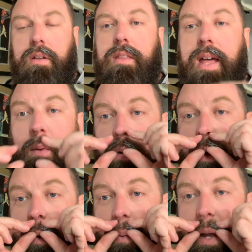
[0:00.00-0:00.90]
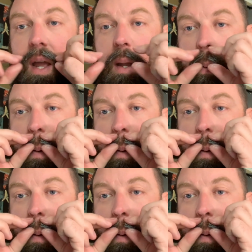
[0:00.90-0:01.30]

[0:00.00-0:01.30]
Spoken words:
That will go away.